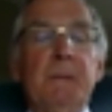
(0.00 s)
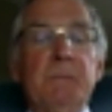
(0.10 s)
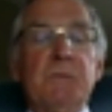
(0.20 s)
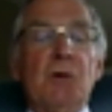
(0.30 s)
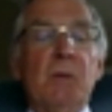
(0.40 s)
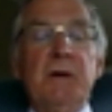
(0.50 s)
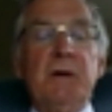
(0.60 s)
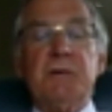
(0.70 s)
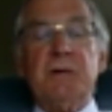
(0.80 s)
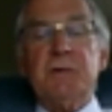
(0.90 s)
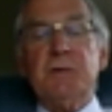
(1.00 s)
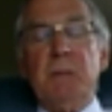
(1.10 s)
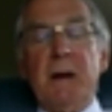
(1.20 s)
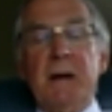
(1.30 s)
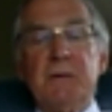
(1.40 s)
So each system
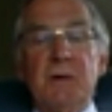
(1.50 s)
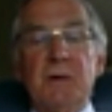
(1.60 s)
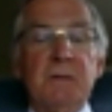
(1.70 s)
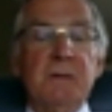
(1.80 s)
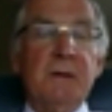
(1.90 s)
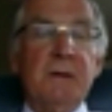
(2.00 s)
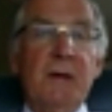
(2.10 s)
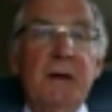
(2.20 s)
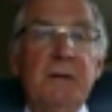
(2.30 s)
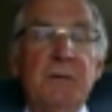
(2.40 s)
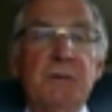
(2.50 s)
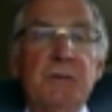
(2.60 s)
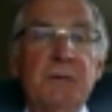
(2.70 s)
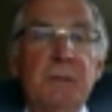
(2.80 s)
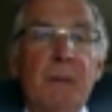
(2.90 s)
has certain
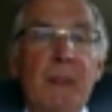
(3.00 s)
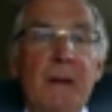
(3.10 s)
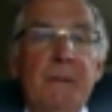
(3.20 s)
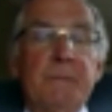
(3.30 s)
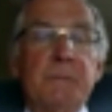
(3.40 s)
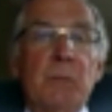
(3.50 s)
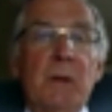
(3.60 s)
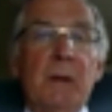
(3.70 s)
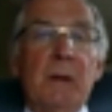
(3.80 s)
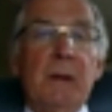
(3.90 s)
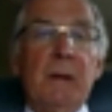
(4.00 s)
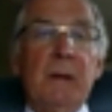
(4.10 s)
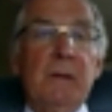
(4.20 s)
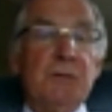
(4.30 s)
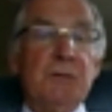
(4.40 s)
advantages.
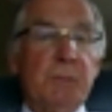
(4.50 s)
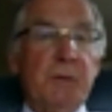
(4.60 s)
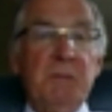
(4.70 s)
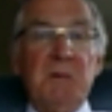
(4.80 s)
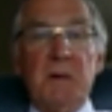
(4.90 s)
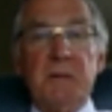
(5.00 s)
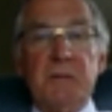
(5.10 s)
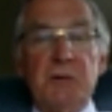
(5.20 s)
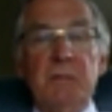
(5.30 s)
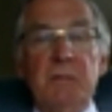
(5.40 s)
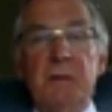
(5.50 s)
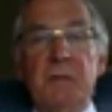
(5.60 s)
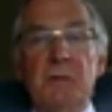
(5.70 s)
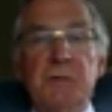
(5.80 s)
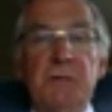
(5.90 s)
In the Supreme Court, generally
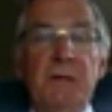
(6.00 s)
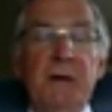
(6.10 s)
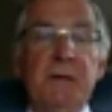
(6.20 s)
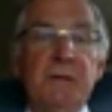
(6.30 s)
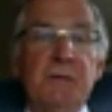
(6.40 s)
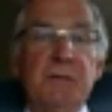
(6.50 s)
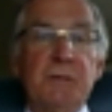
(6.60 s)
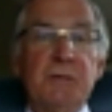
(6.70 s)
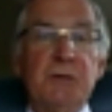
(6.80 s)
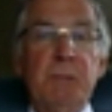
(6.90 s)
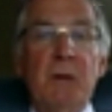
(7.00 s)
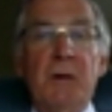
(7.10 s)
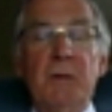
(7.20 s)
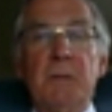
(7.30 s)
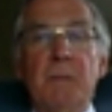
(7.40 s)
those advantages are spelled
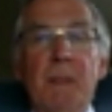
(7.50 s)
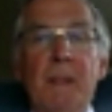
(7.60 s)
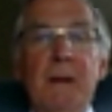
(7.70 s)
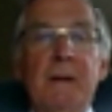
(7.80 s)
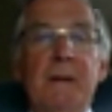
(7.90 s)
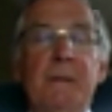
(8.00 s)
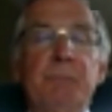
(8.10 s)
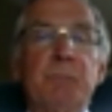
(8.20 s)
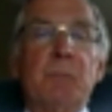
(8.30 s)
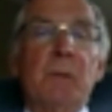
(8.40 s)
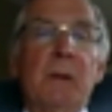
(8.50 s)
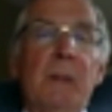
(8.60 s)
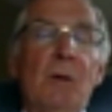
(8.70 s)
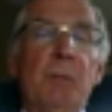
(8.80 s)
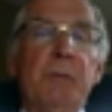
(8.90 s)
out.
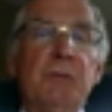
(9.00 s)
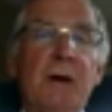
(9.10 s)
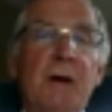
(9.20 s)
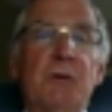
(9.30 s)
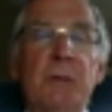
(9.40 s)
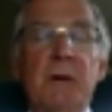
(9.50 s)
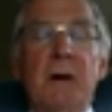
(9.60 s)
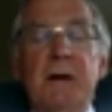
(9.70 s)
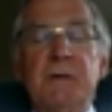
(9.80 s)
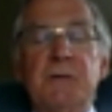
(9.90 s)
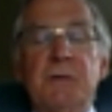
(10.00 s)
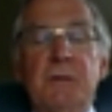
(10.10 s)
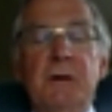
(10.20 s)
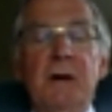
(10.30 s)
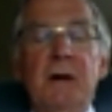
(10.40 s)
But you have to realize that
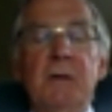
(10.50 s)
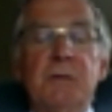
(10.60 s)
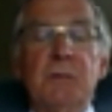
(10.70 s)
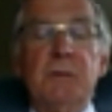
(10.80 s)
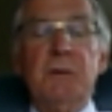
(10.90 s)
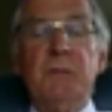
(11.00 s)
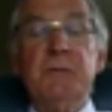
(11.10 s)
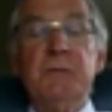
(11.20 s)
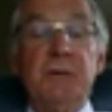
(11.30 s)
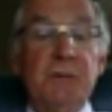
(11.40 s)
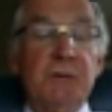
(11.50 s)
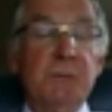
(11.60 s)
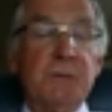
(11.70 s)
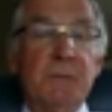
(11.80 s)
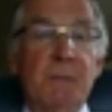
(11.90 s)
you're dealing with two different
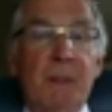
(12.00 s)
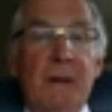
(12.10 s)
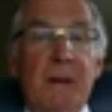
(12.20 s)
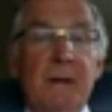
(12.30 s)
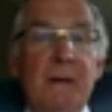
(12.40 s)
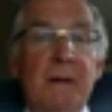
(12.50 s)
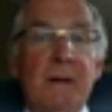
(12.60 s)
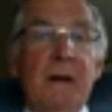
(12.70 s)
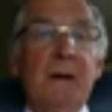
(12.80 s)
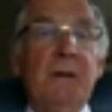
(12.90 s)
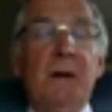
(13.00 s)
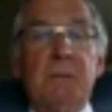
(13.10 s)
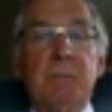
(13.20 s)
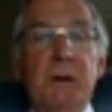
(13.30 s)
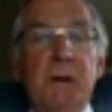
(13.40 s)
systems and
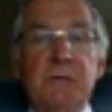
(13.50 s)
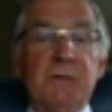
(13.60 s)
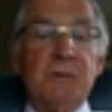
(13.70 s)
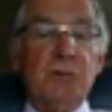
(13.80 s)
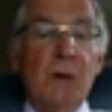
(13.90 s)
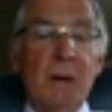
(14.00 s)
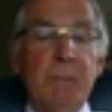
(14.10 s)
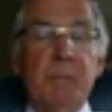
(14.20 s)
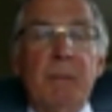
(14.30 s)
not mix the two up.